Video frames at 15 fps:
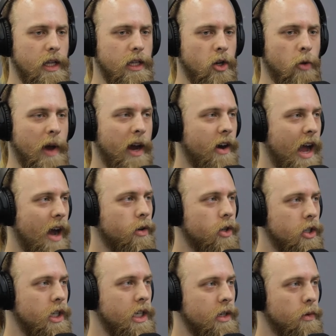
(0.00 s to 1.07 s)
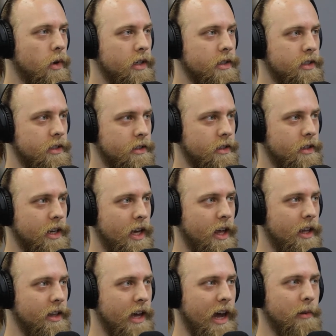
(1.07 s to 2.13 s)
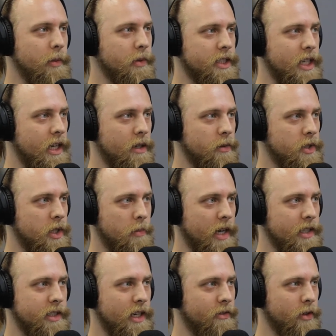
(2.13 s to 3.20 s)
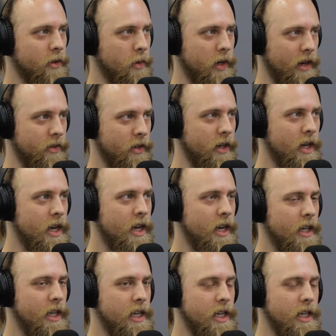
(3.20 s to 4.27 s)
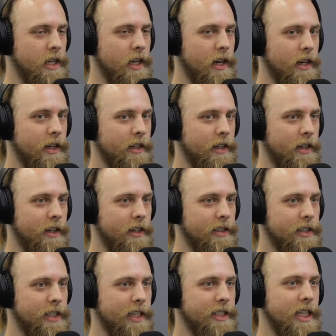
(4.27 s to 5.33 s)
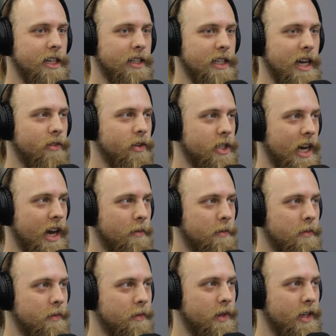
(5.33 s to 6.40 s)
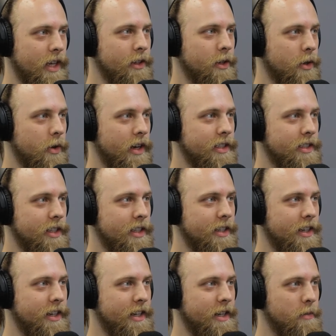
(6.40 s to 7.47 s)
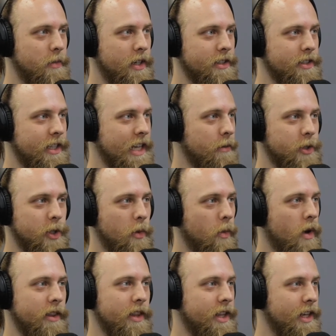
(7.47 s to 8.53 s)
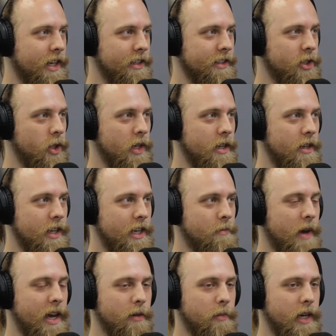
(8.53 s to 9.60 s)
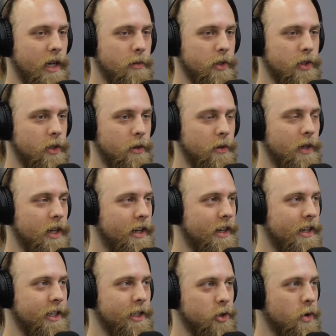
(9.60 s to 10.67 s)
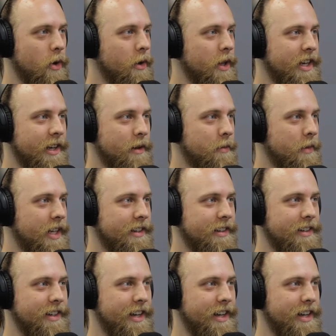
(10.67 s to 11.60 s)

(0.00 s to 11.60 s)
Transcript: no matter how good he was, and a lot of people say he was the best ever or whatever, he says he could never tap Helio Gracie because that was the one thing. So he may have been able to control him. And